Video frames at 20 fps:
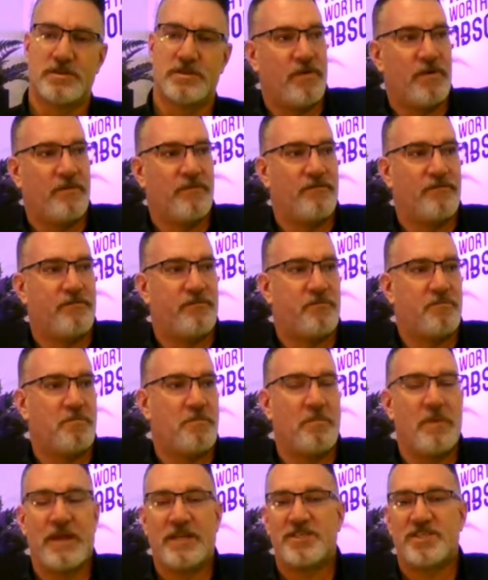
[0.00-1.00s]
If we've
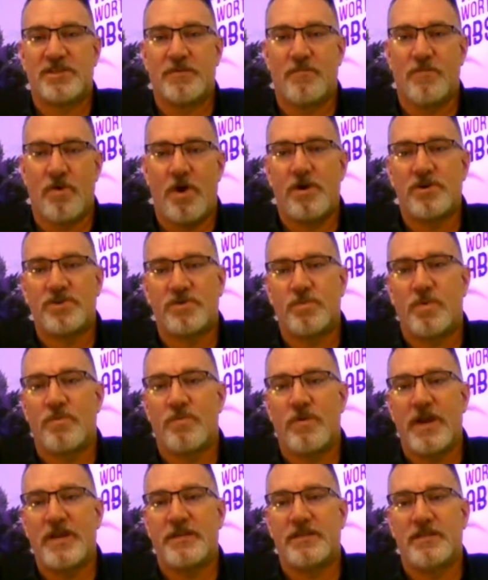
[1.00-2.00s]
made some wrongs,
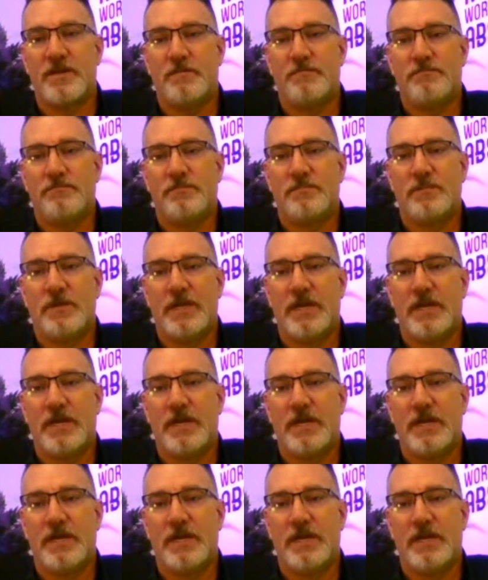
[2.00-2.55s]
we'll right them.